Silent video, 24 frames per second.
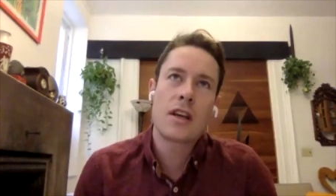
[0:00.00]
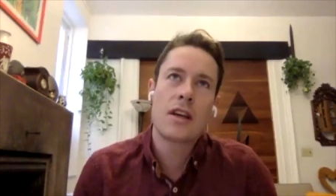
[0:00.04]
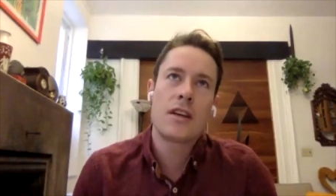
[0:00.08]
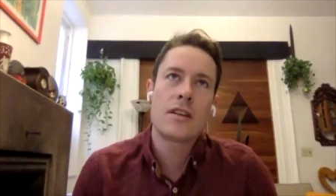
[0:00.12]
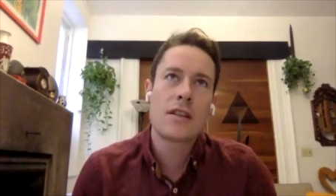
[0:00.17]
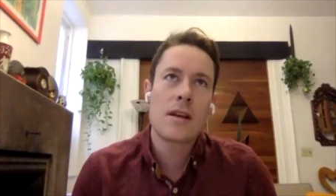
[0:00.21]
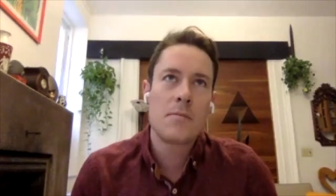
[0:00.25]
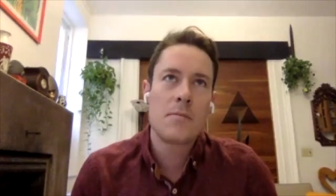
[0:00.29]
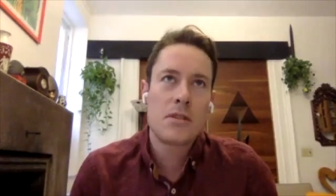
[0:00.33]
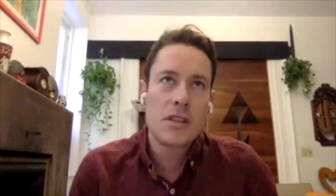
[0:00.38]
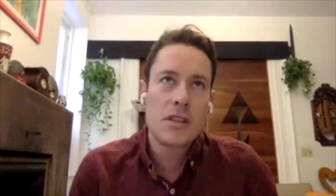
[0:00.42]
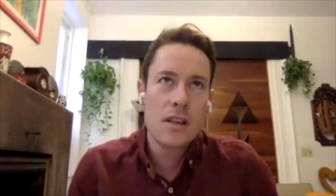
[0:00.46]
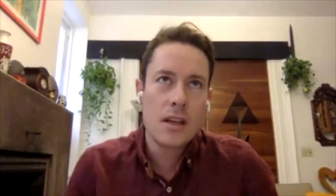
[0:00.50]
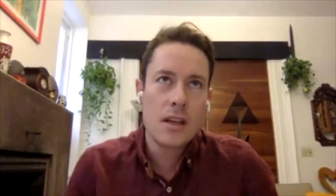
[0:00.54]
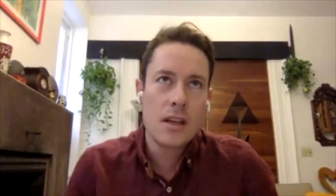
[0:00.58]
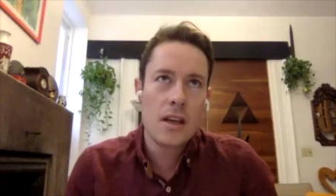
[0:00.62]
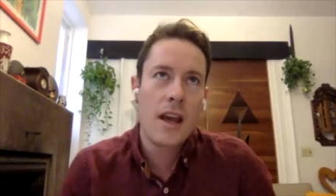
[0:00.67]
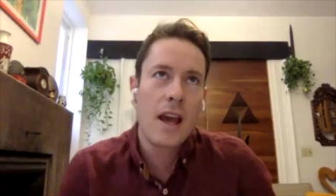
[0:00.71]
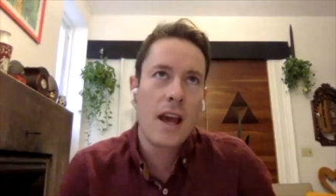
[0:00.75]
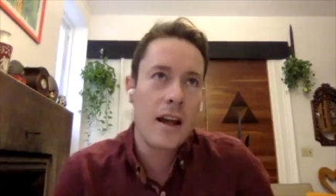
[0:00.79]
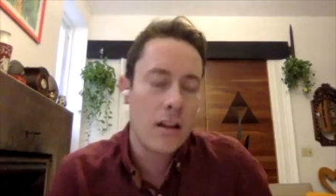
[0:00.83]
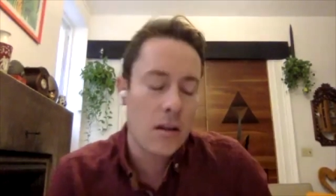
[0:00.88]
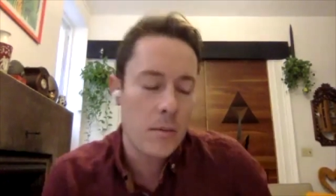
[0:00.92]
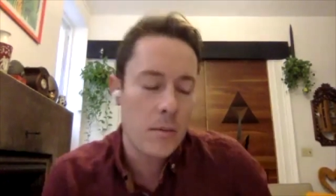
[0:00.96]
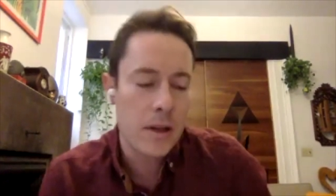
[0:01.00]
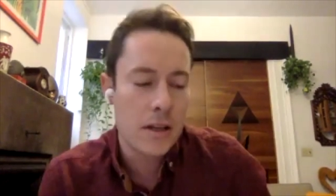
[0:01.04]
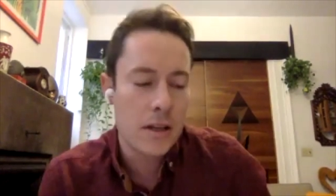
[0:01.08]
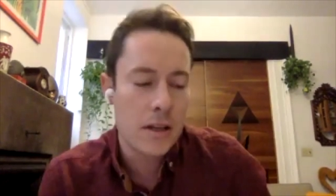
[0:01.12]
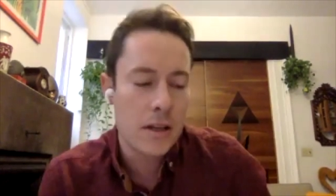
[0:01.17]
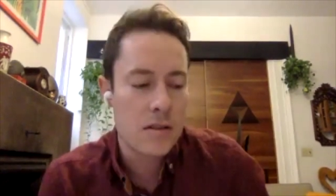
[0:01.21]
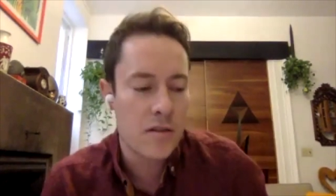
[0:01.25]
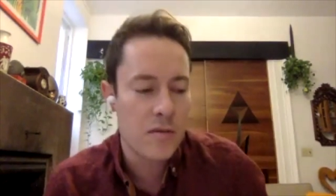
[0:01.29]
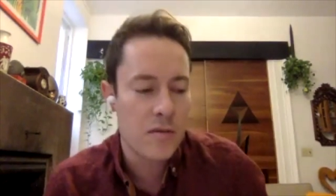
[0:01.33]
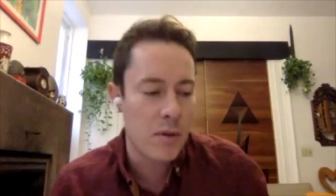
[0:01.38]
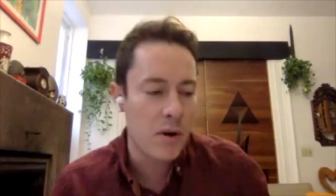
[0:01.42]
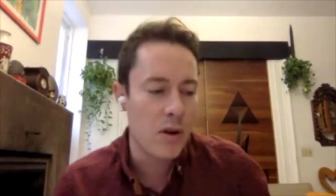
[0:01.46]
because I'm seeing elements
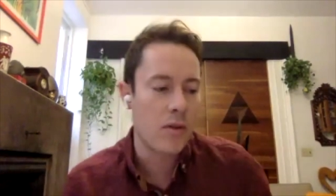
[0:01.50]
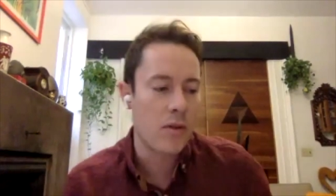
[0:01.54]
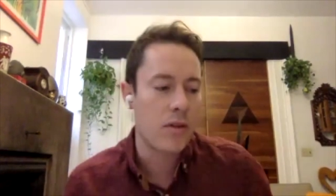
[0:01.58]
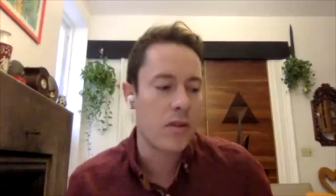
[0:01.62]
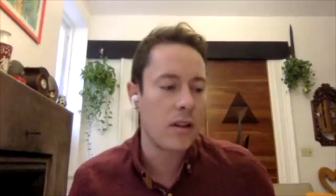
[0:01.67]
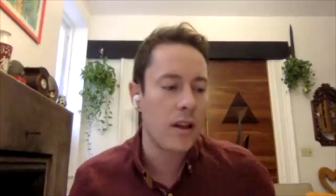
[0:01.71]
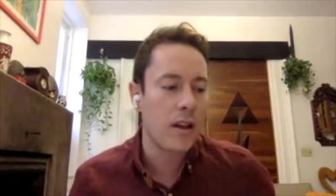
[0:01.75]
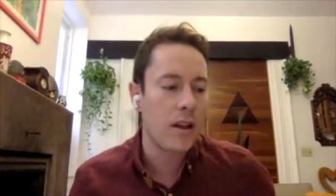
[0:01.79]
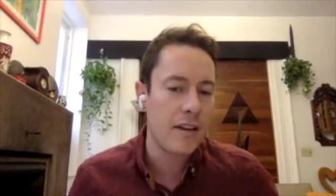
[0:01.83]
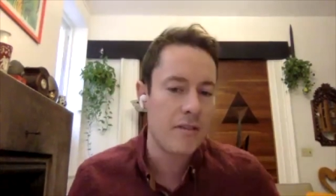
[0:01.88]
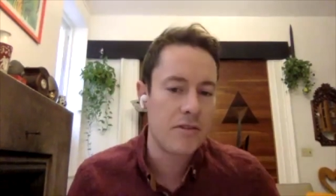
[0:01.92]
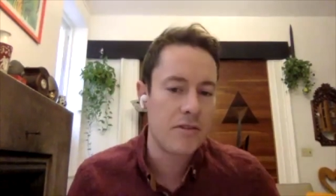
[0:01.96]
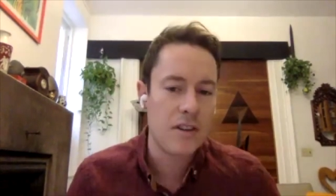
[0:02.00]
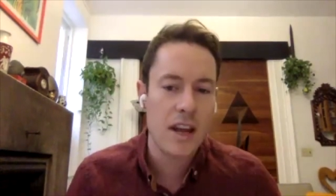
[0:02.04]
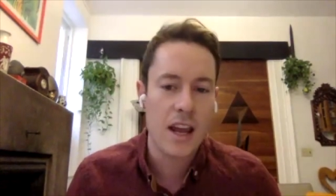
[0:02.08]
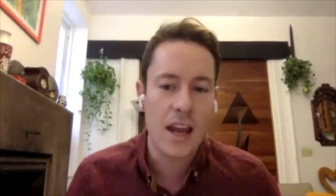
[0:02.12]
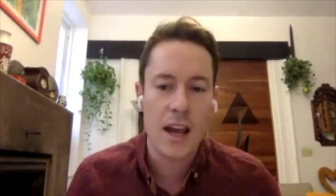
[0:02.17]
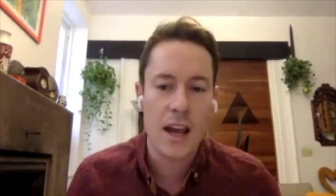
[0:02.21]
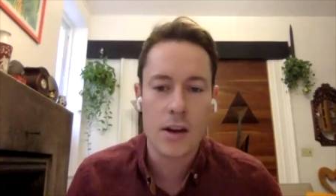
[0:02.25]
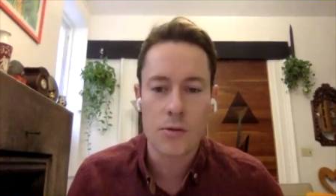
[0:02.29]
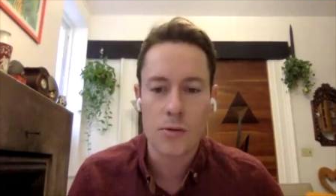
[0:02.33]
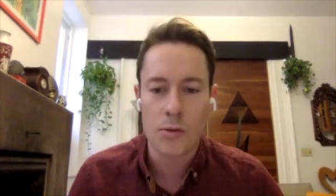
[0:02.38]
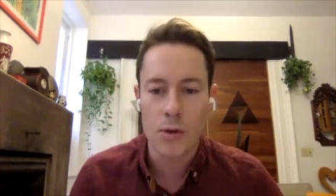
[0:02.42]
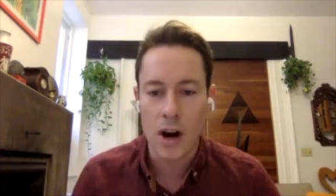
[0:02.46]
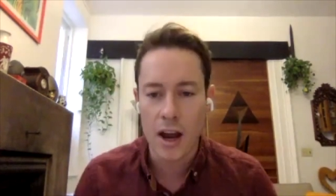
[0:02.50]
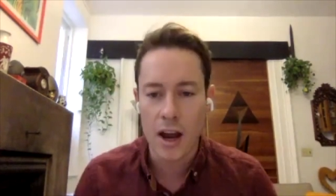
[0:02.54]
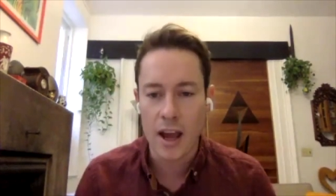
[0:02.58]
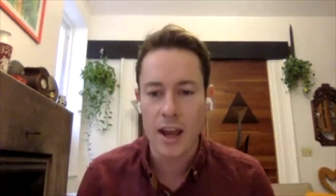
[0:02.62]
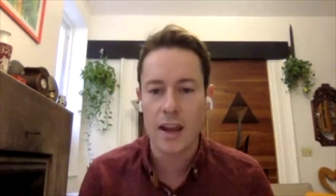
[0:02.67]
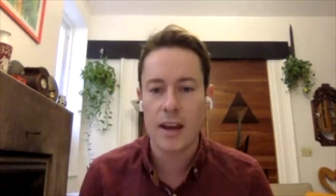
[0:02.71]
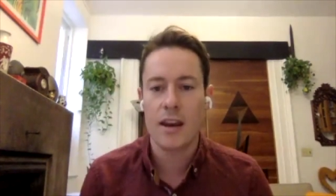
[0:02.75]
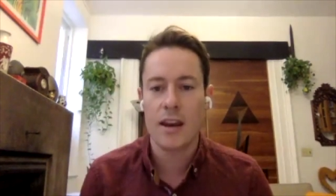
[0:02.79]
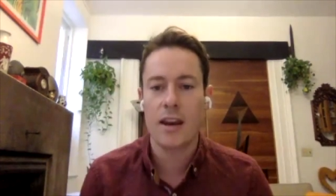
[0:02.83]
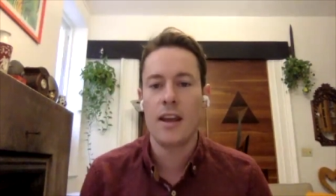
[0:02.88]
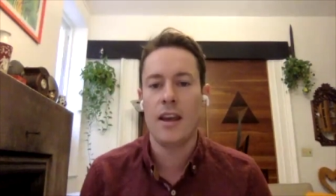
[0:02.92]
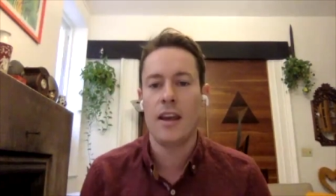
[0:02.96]
of both left and
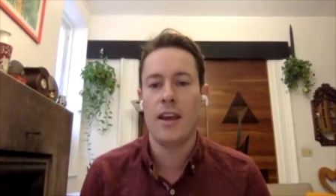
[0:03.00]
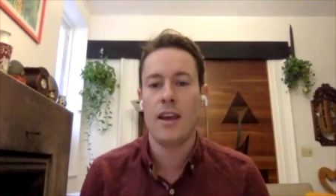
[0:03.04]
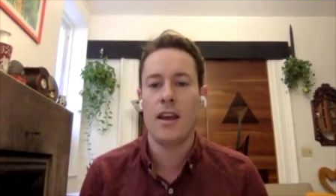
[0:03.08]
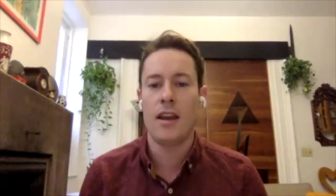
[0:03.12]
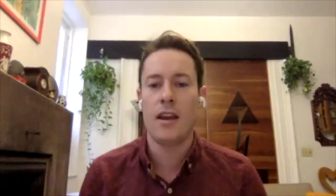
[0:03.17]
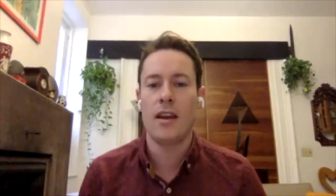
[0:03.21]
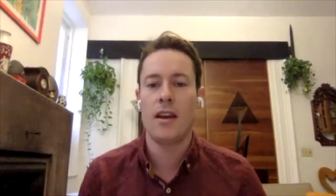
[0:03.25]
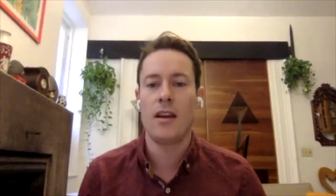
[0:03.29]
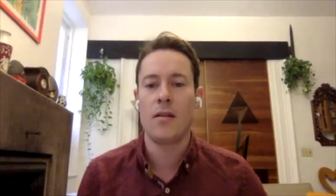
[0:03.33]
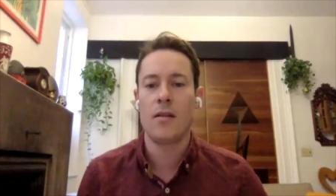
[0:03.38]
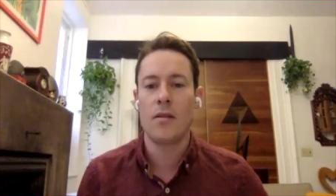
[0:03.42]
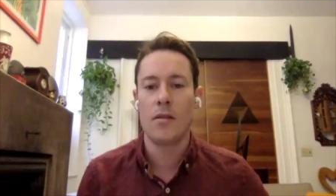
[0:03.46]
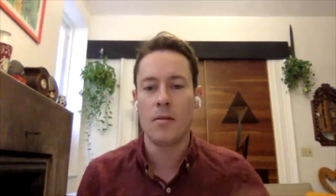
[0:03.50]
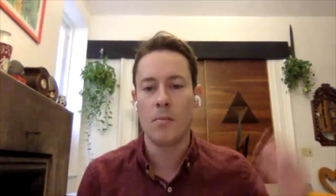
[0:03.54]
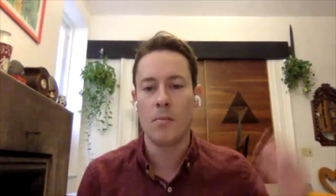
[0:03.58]
right in